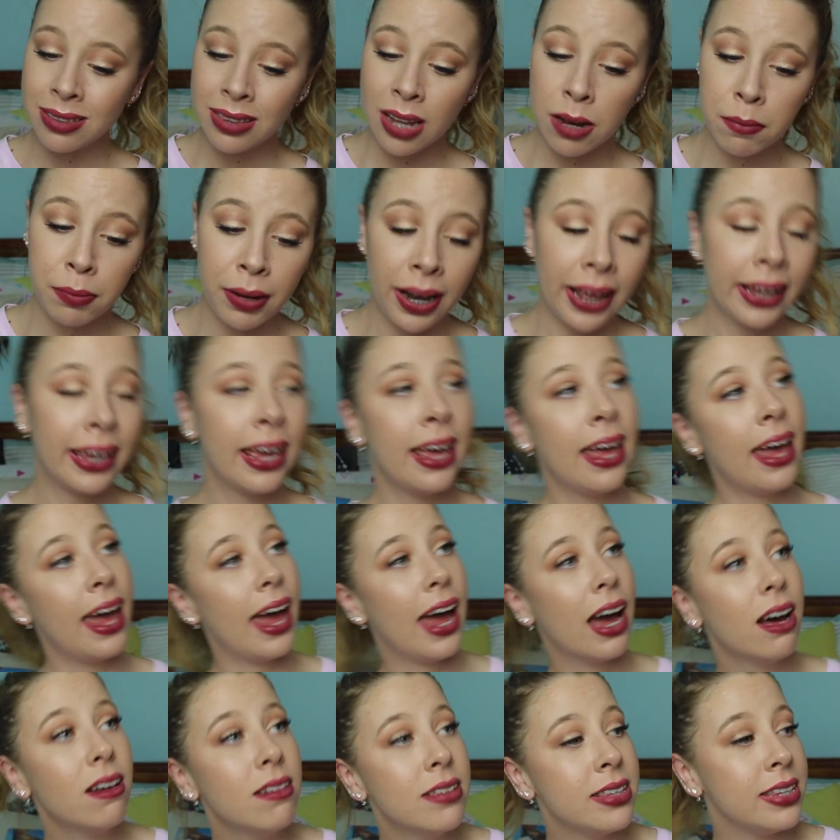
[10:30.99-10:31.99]
They'll be like,
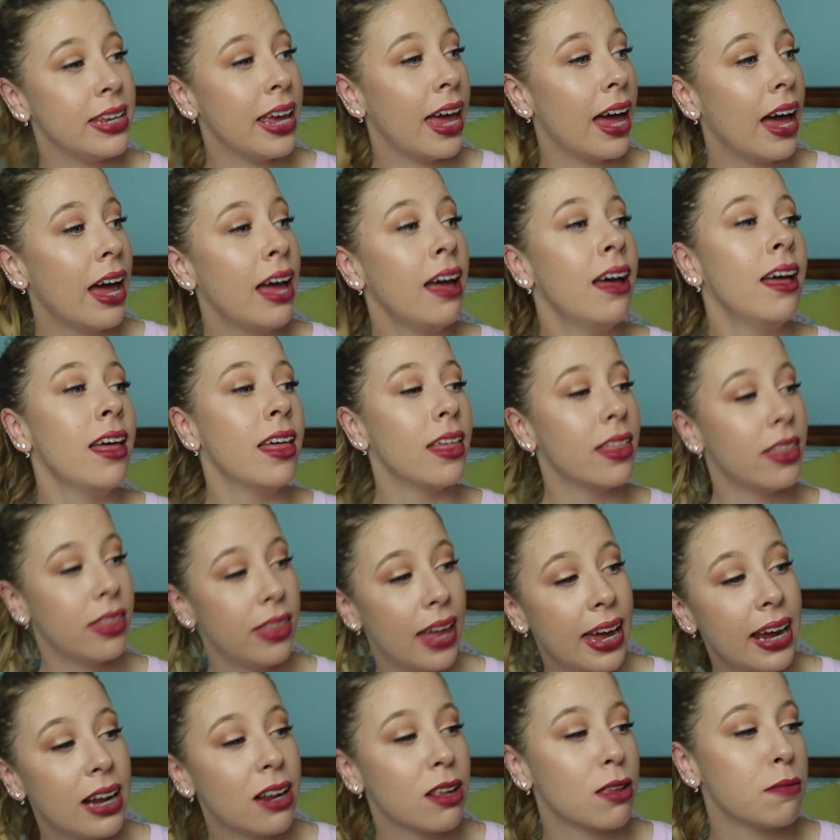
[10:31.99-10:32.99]
hells yeah,
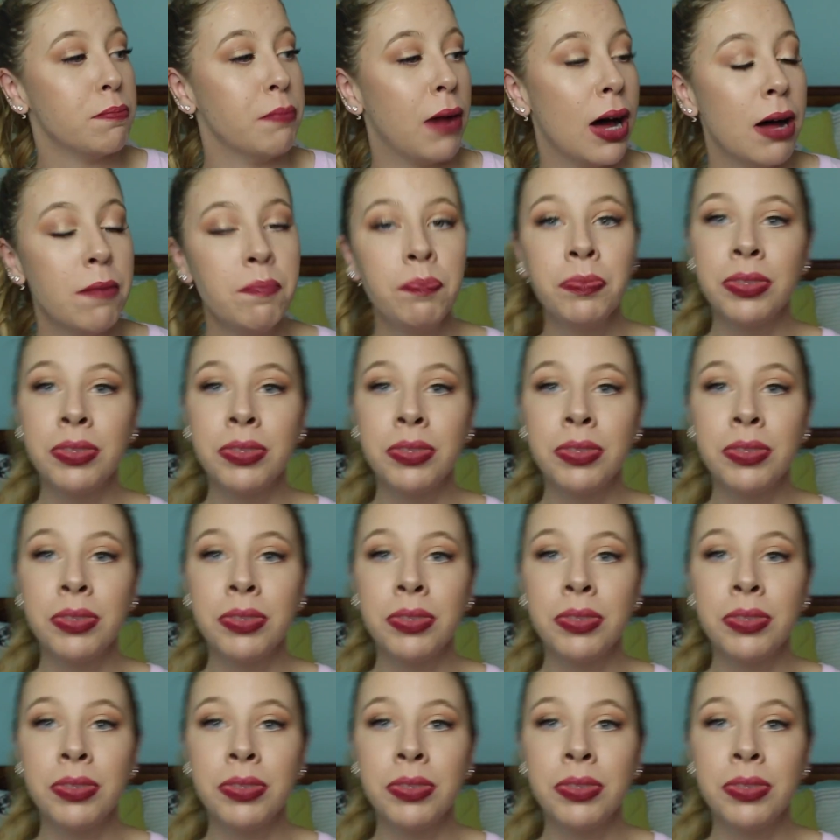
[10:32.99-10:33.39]
thanks mum.